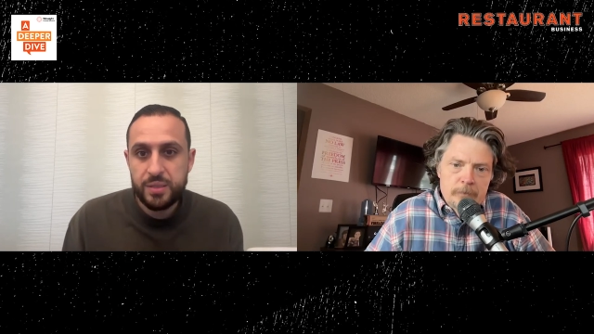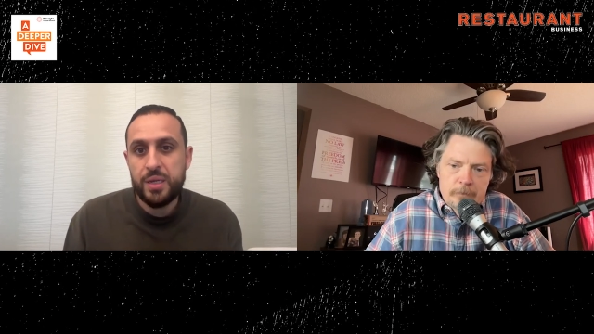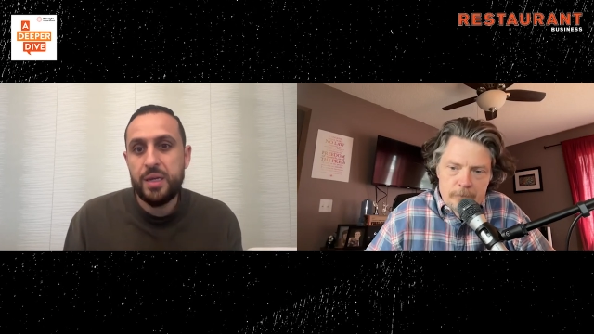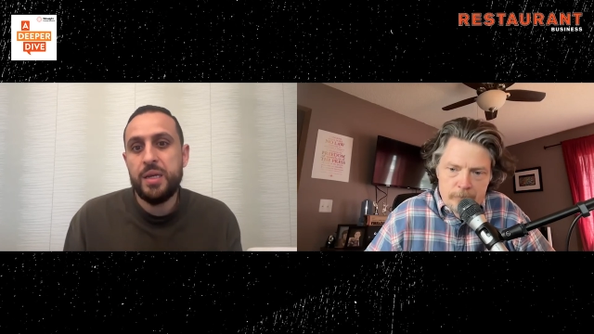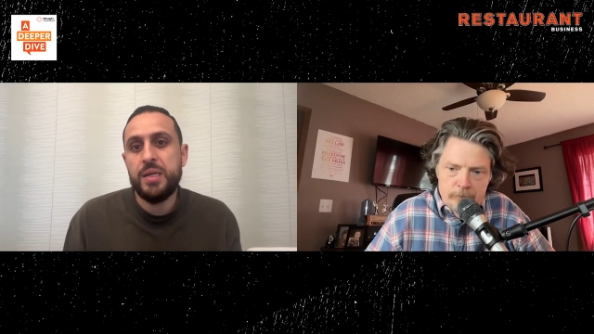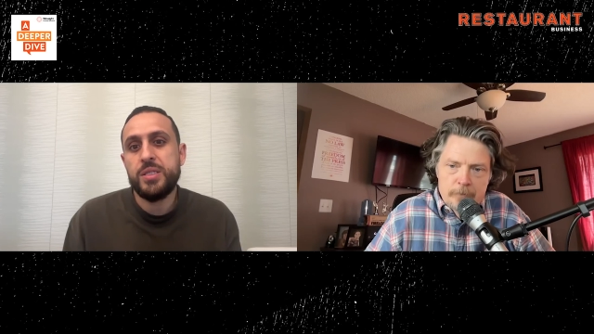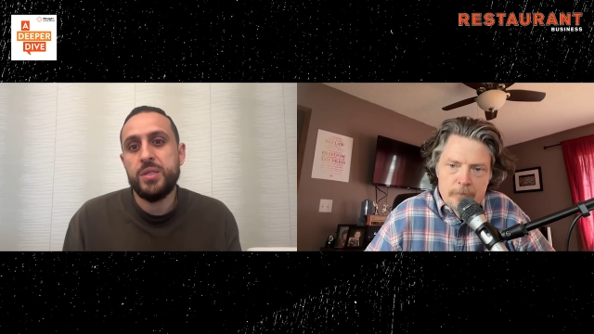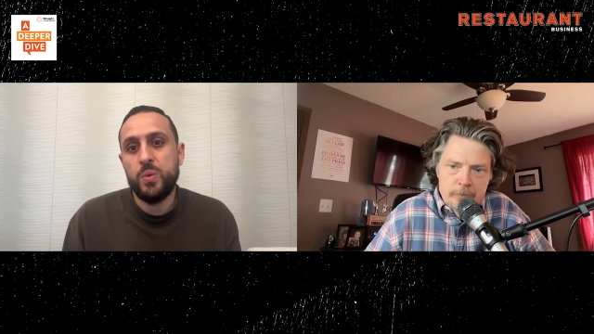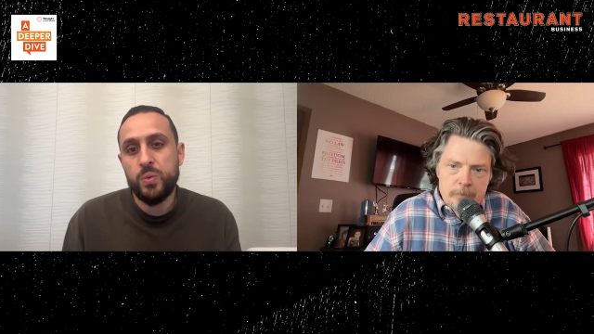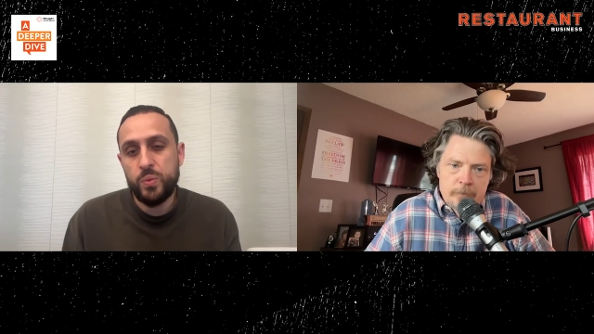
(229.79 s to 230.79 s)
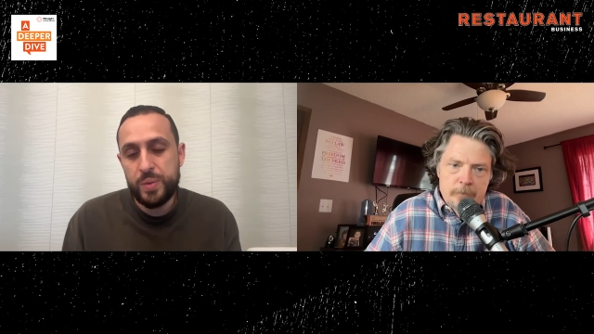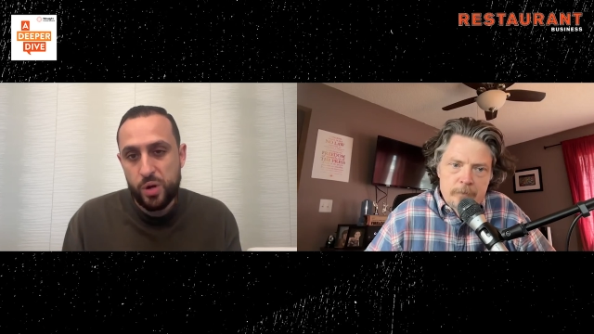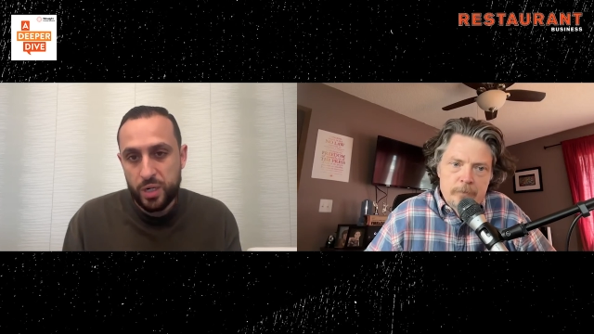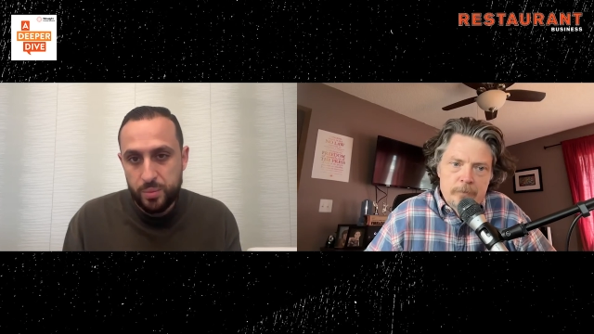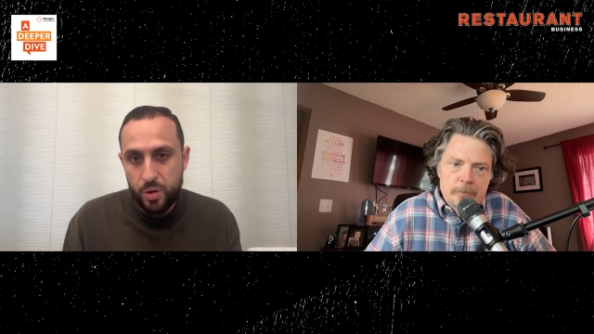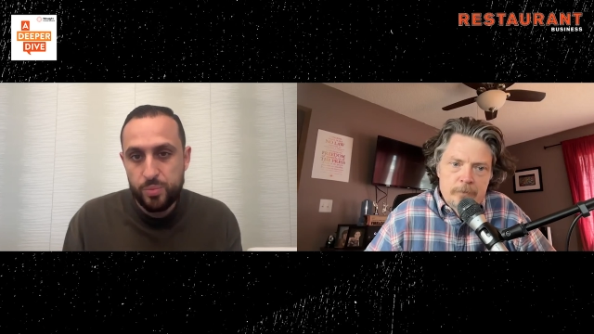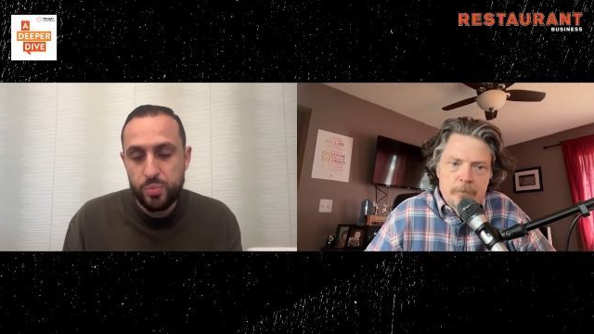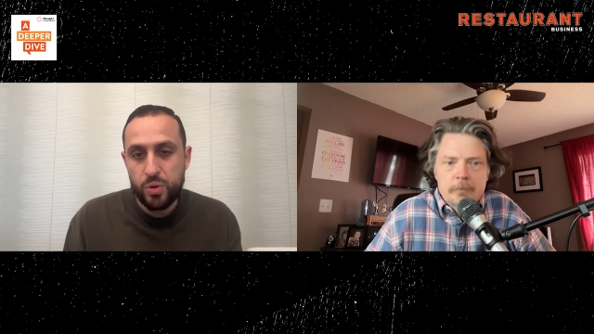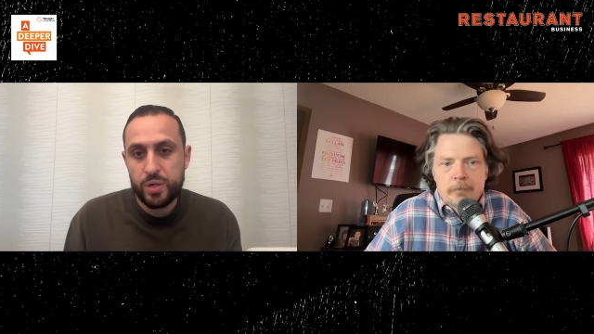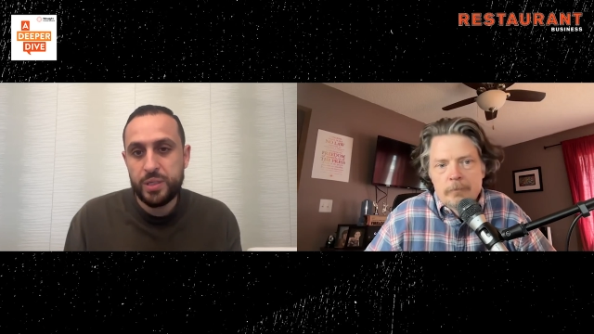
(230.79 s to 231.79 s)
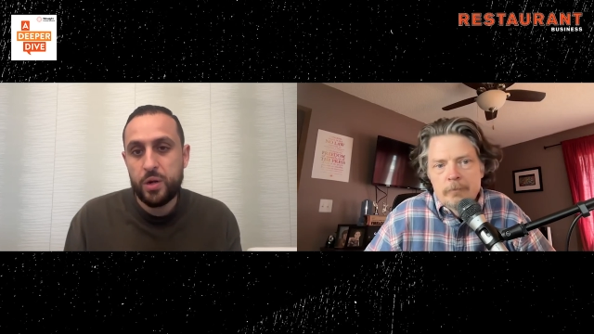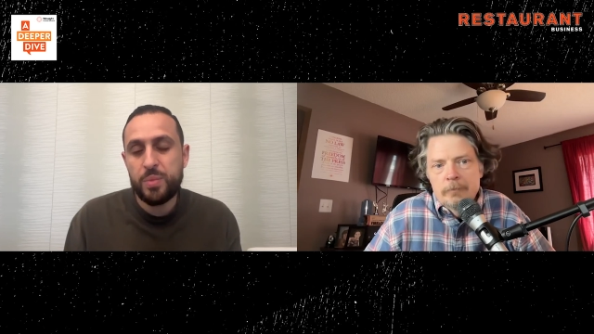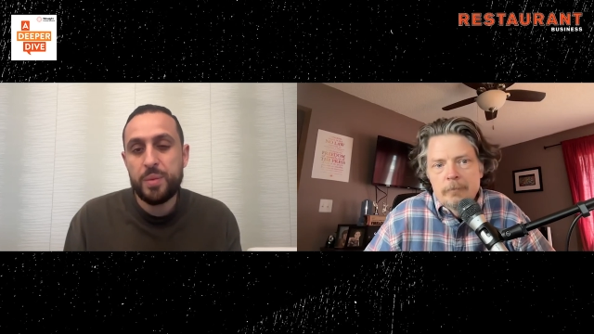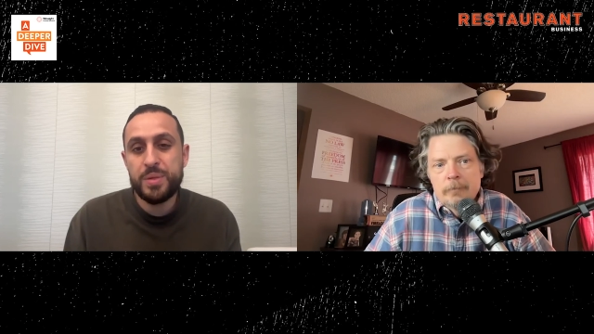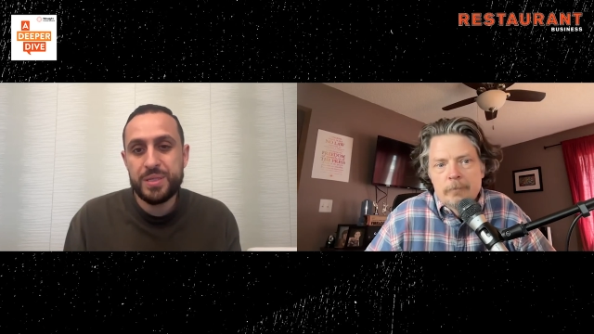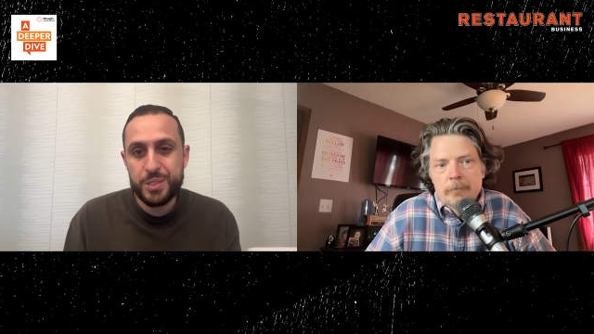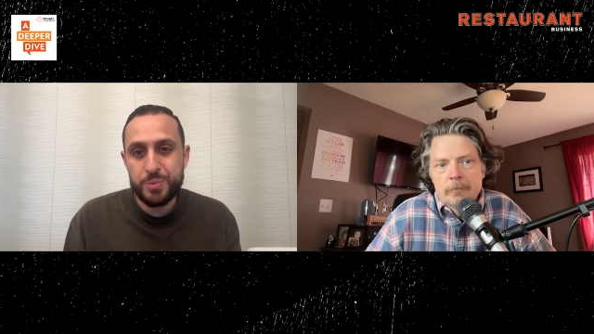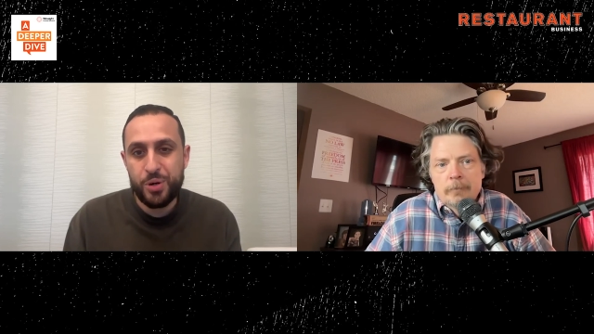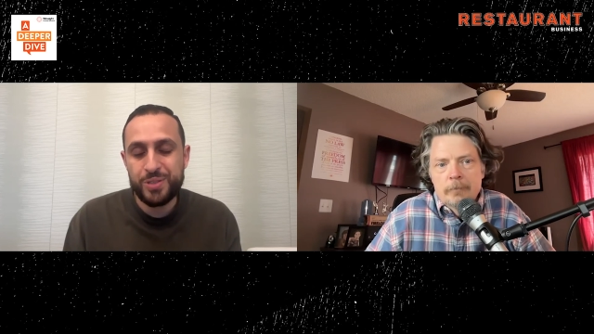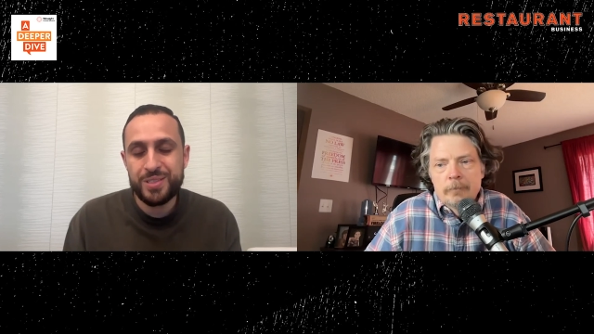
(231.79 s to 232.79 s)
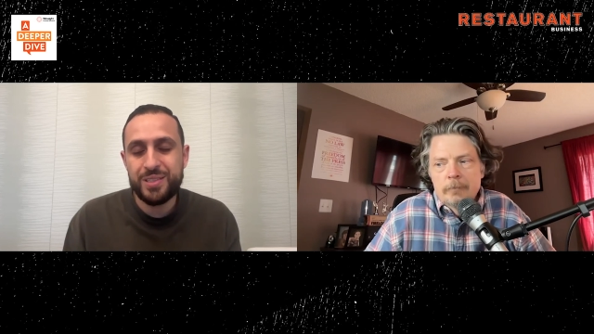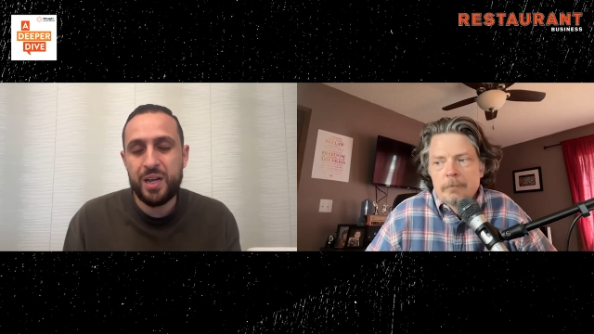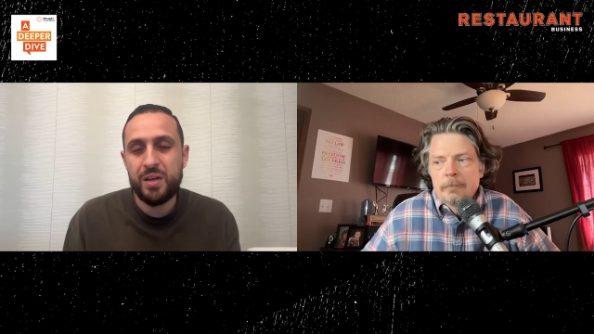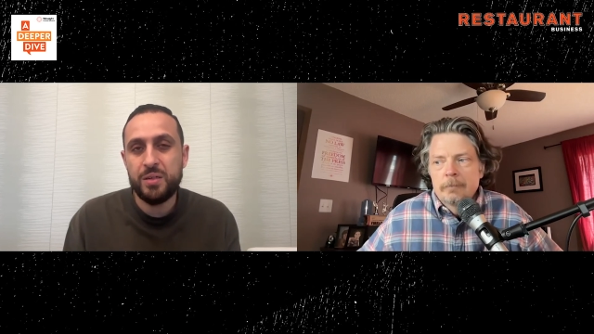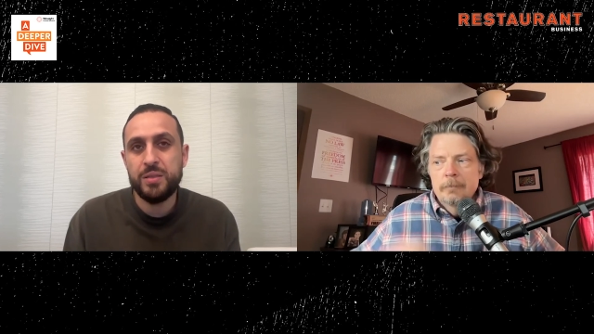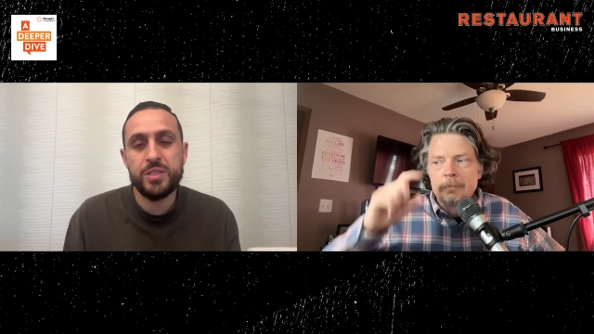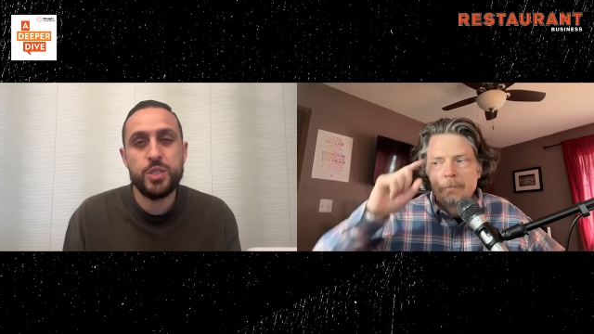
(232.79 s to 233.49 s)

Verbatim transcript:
Speaker 1: Uh, so we brought them on board. They are my business partners now.